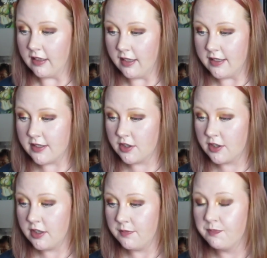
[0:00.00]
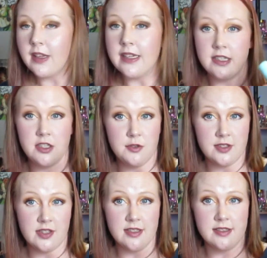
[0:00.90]
Cleanser. I did
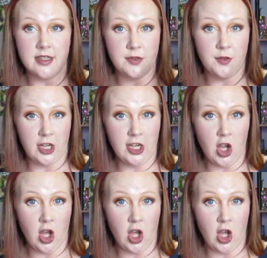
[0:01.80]
use this and it's fucking